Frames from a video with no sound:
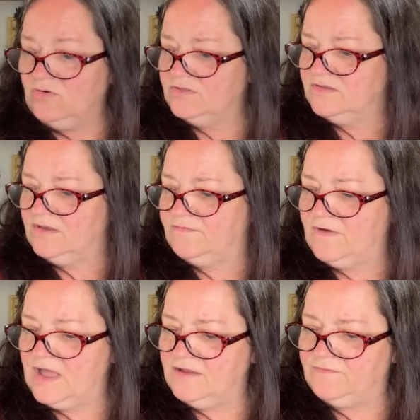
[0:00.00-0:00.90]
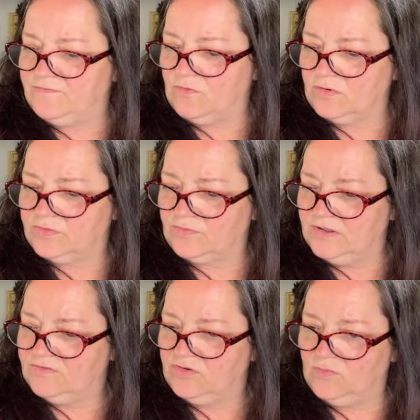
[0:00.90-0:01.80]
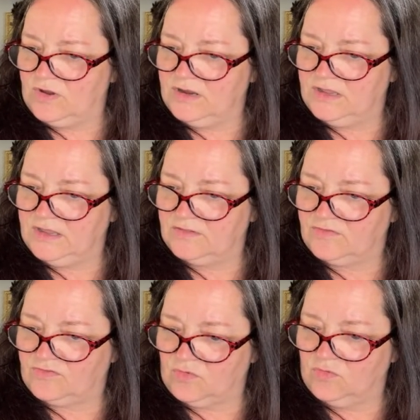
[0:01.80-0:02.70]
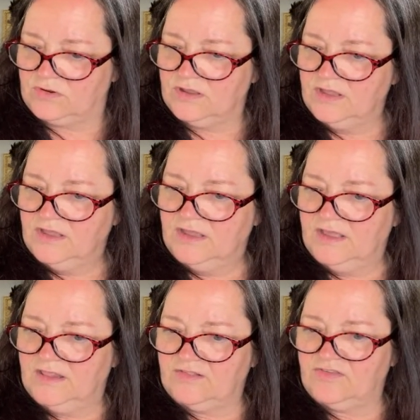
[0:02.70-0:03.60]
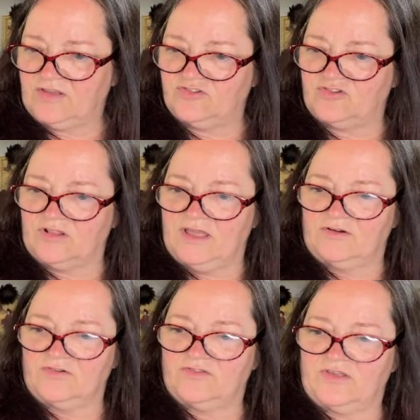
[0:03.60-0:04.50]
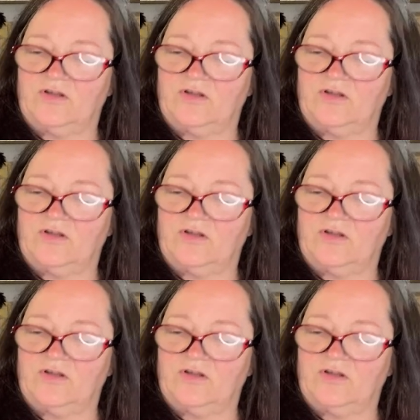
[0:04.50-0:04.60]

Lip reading: it to you. 5, 4, 3, 2, 1, and sold. And that's extra letters there.